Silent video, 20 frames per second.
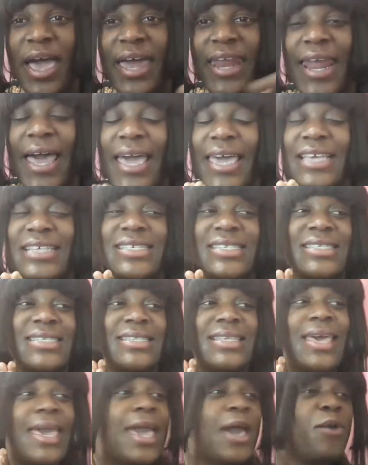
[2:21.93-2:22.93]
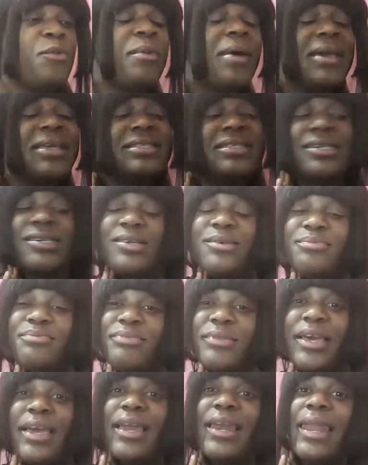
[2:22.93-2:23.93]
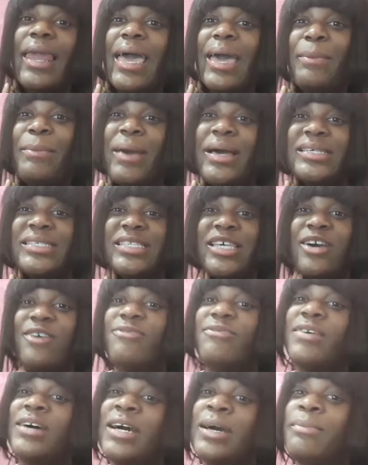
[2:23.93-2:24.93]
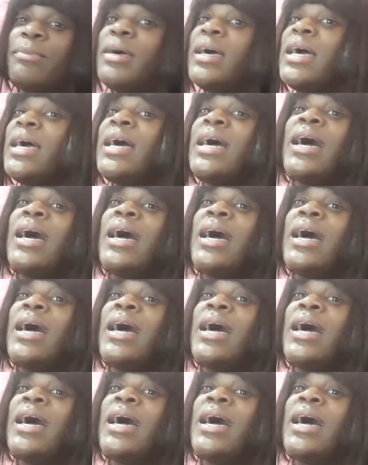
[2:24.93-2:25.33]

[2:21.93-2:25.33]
And I just can't wait to glam myself up.